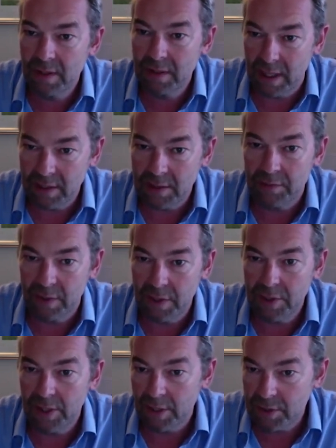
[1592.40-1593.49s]
that
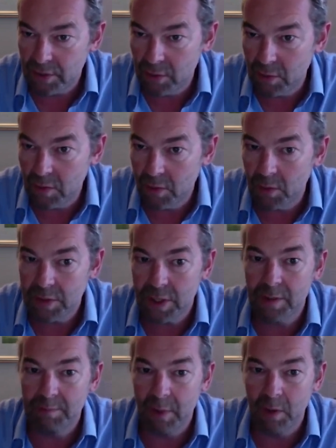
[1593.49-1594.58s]
differentiation or kind
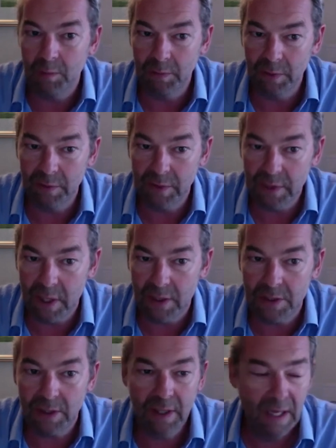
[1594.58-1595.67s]
of bold move
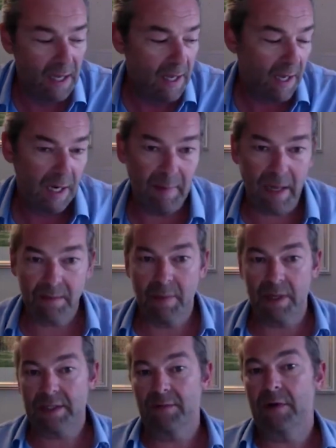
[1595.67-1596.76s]
discussion. And it
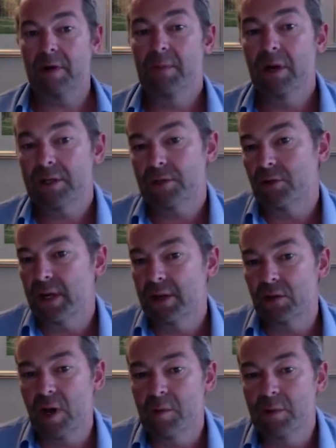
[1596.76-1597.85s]
might sound very mercenary in the
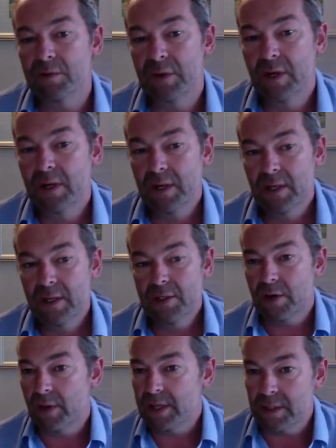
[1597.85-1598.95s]
realm of
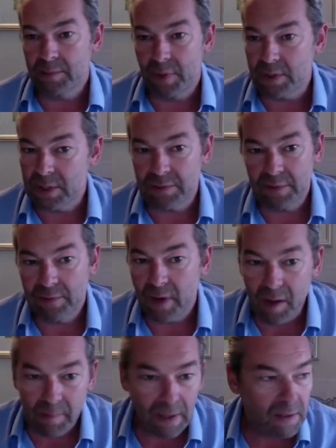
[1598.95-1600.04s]
generating positive
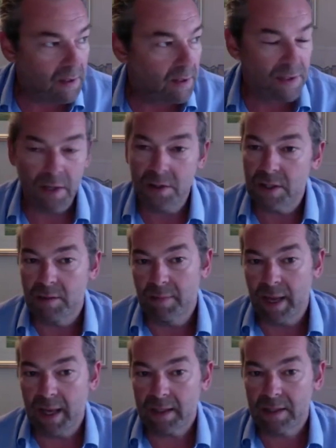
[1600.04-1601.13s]
environmental and social
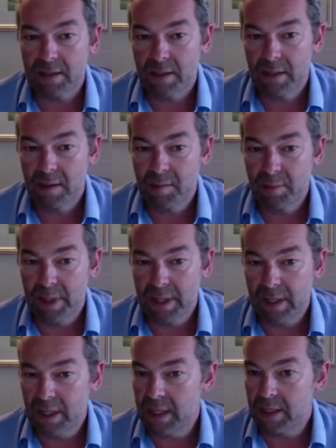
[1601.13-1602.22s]
impact, but
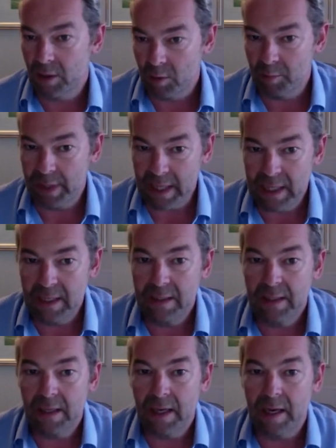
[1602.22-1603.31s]
it need not be.
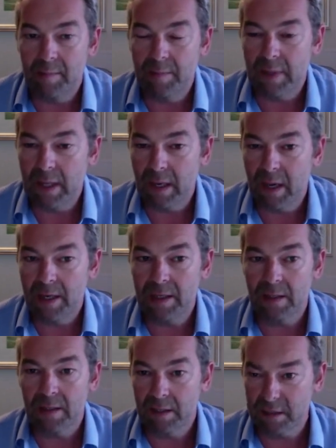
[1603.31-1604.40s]

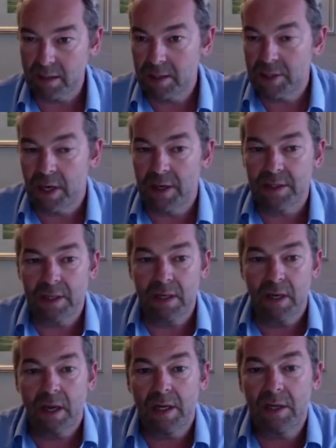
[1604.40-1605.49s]
Aligning, as Sharon said,
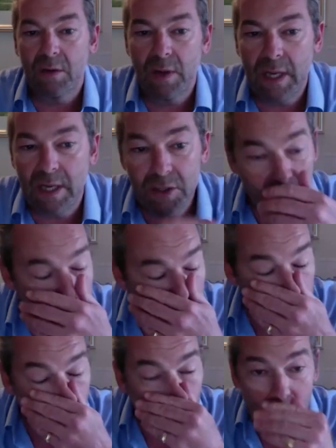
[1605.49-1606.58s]
aligning your ESG
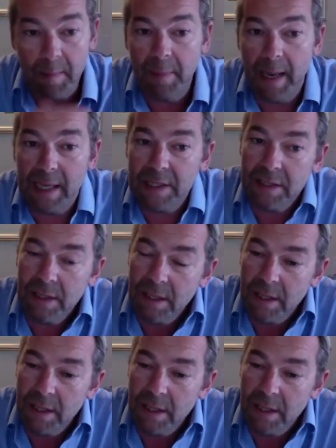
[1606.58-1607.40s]
and your impact